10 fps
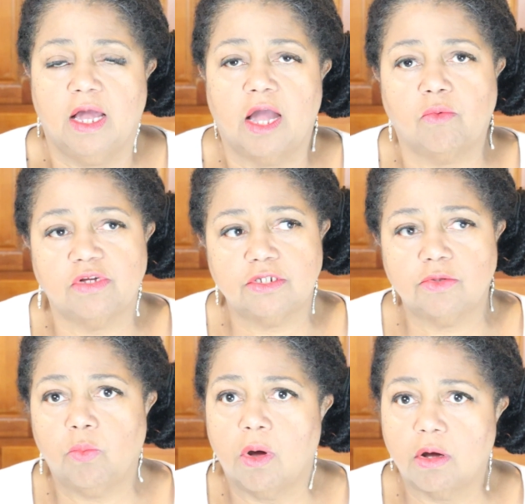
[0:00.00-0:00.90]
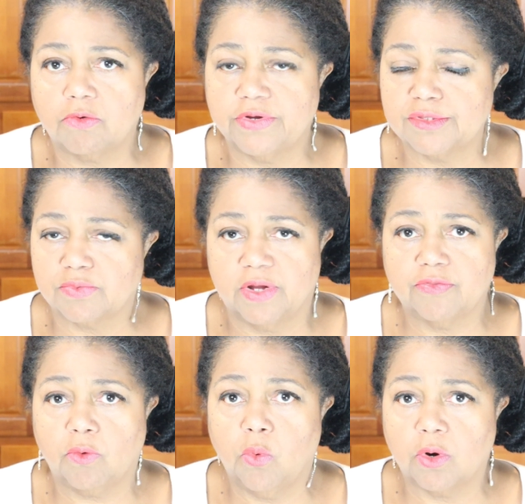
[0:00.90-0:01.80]
I went to the Walgreens
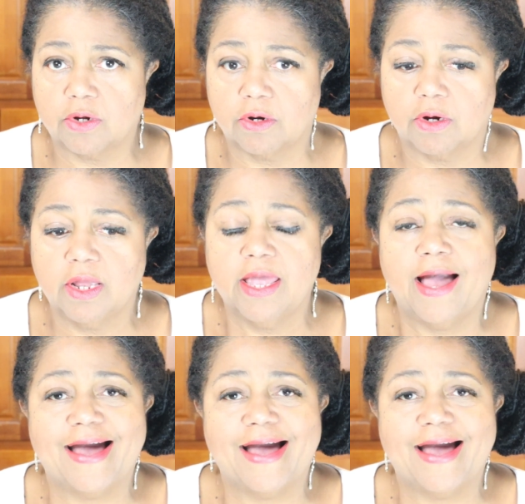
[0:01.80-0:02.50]
around the corner.